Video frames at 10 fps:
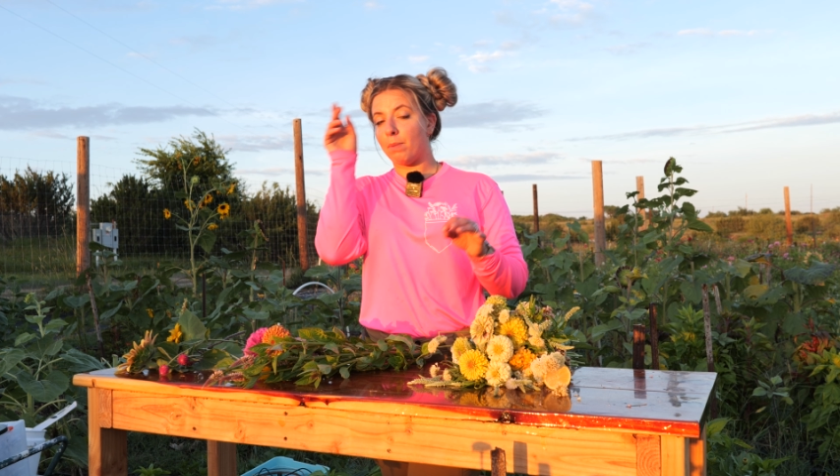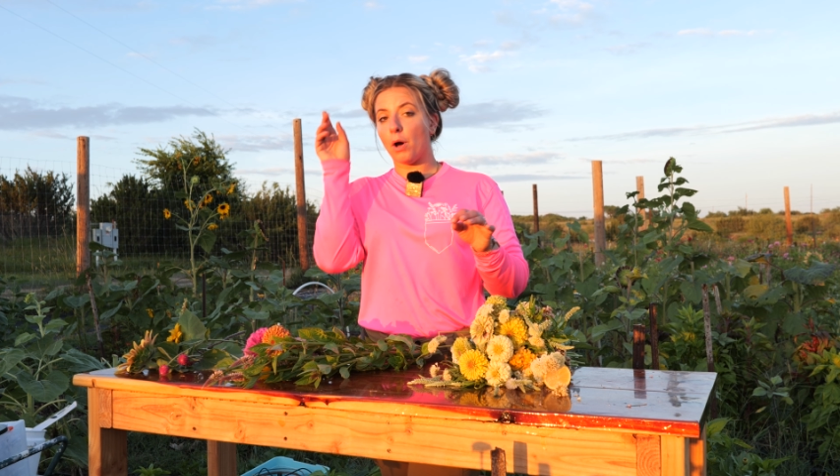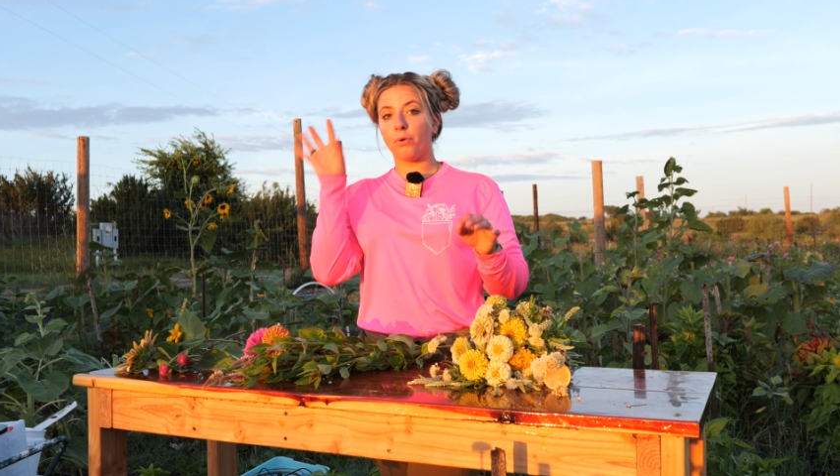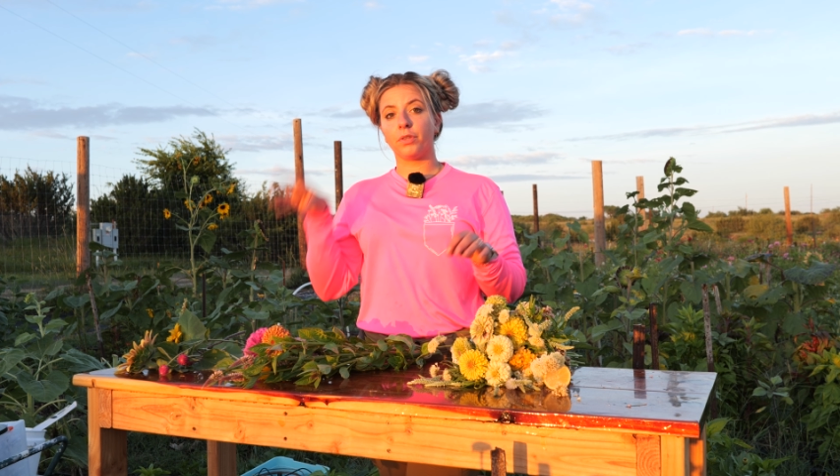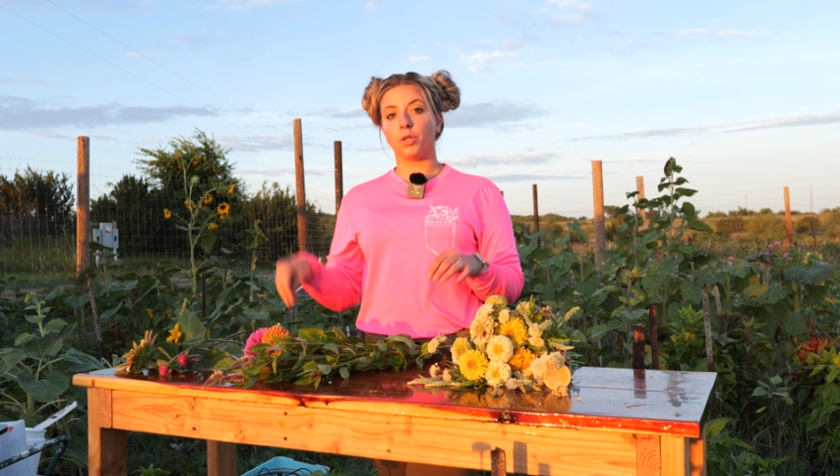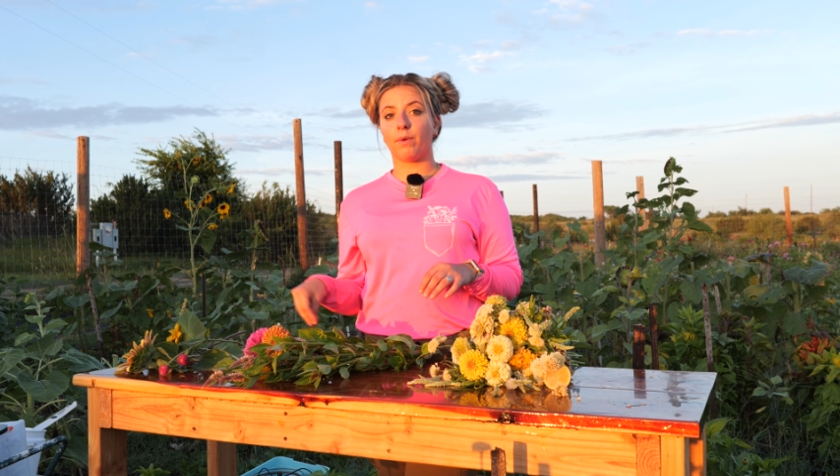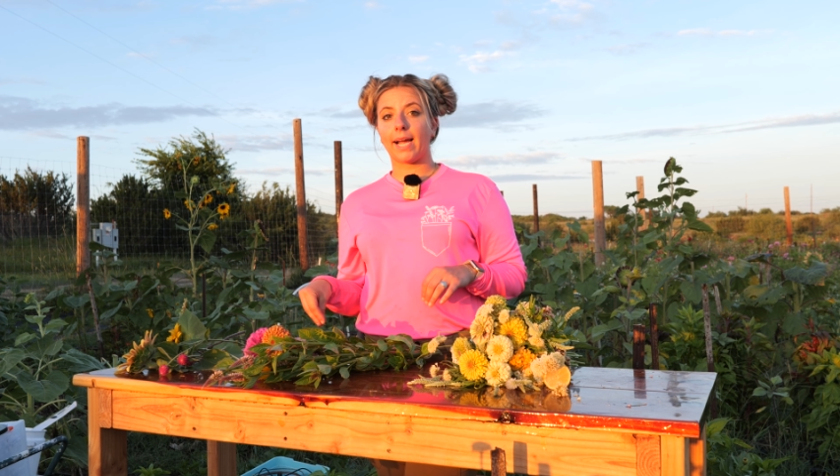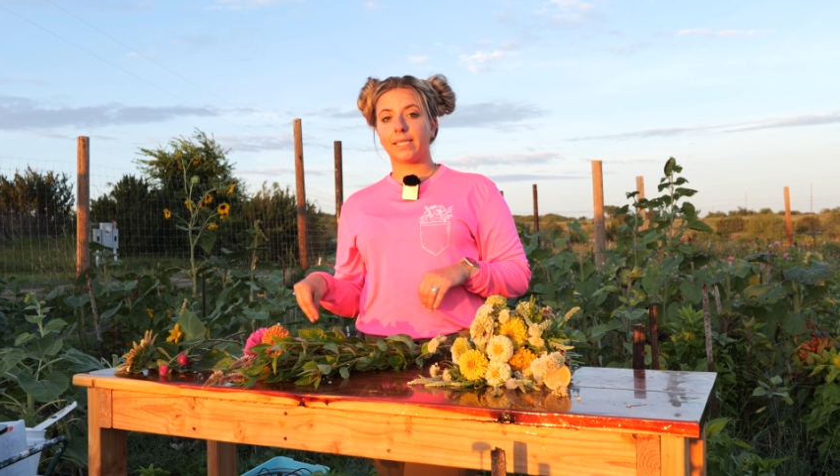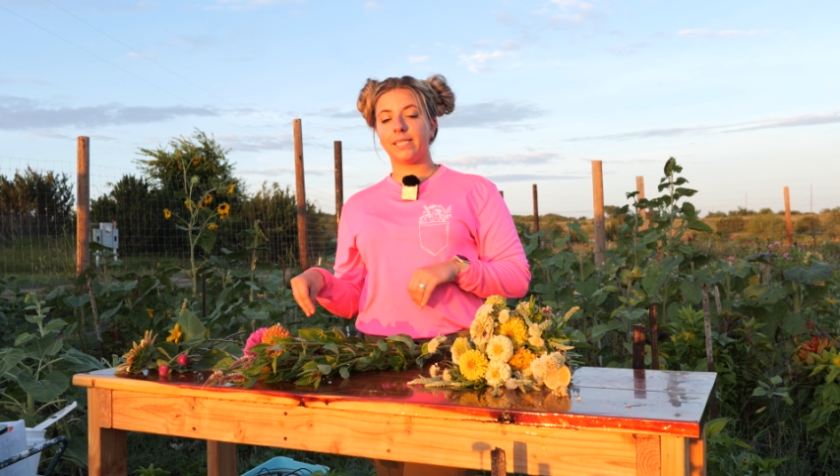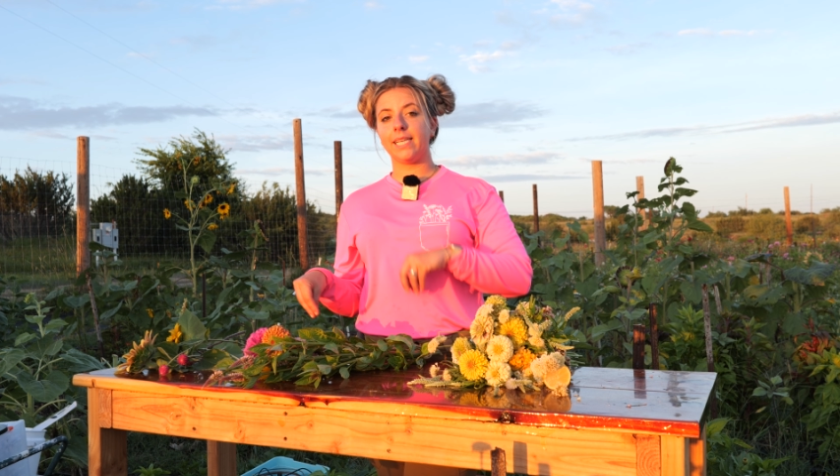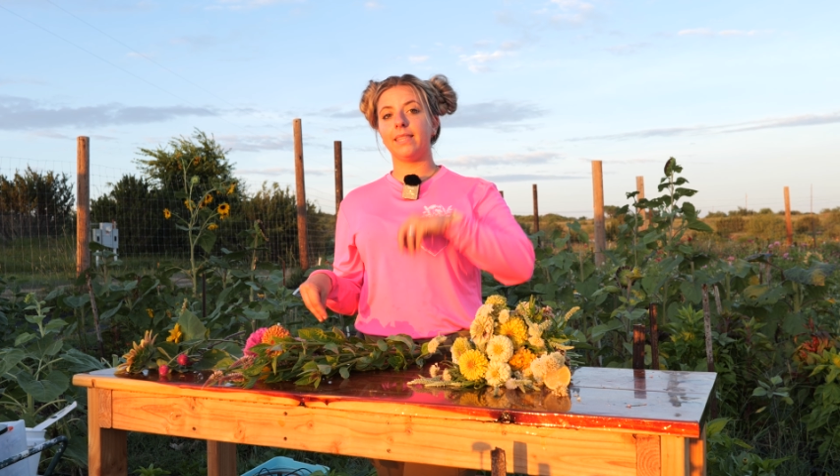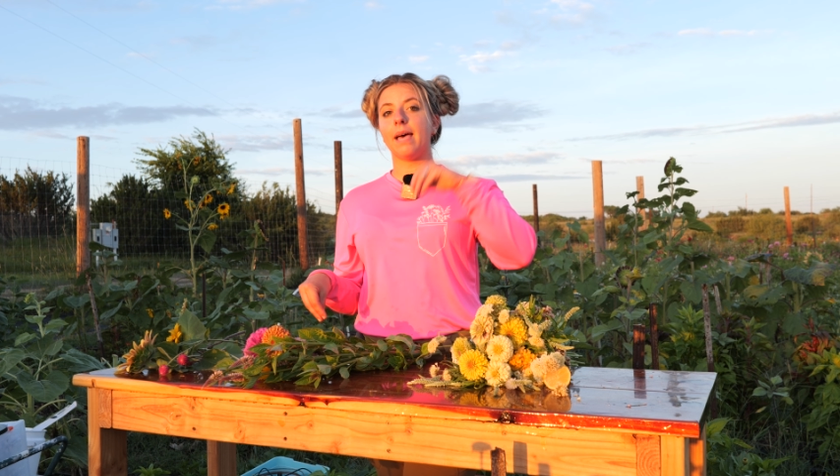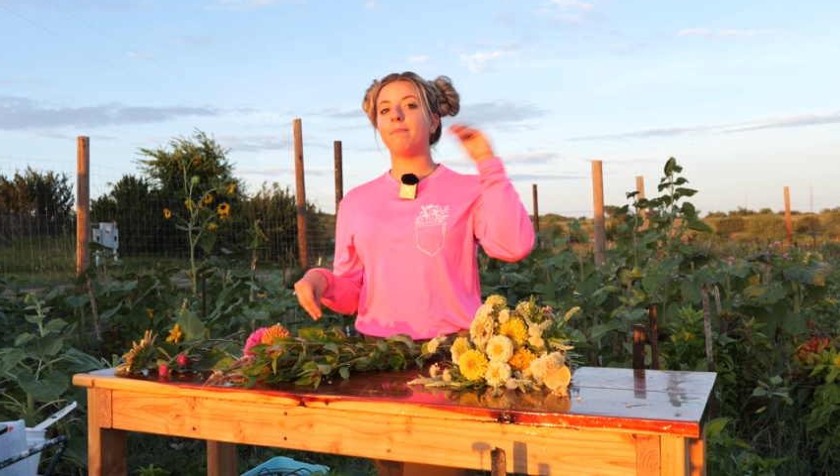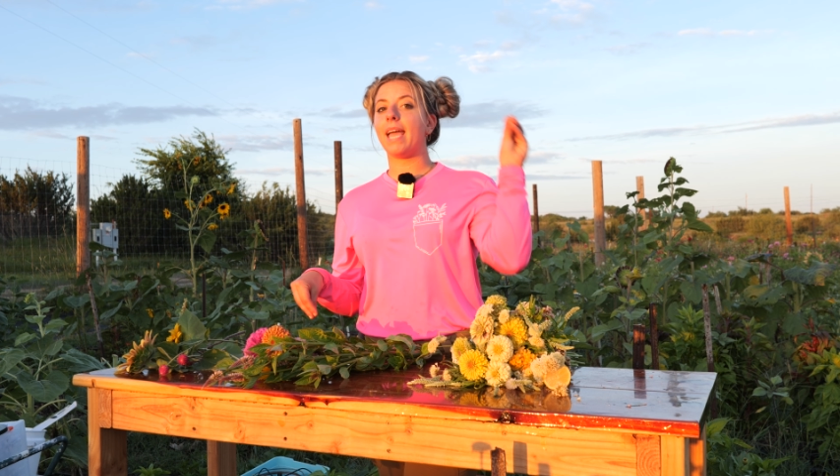both direct seed them